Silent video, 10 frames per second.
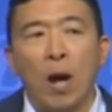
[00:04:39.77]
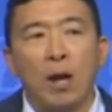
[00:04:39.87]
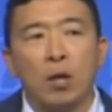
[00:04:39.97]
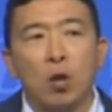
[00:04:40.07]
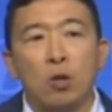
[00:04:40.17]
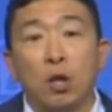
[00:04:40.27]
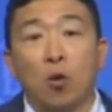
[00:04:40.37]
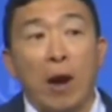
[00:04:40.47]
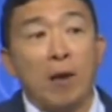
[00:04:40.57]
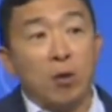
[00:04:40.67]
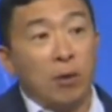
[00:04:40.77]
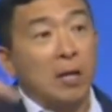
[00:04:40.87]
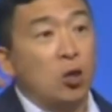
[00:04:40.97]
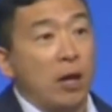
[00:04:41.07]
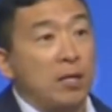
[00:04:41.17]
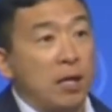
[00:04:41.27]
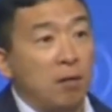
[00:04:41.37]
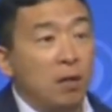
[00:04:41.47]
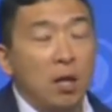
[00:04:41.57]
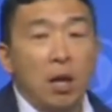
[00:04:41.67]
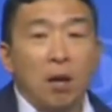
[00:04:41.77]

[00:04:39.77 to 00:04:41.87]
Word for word: And why are those? Look around you, that's crazy.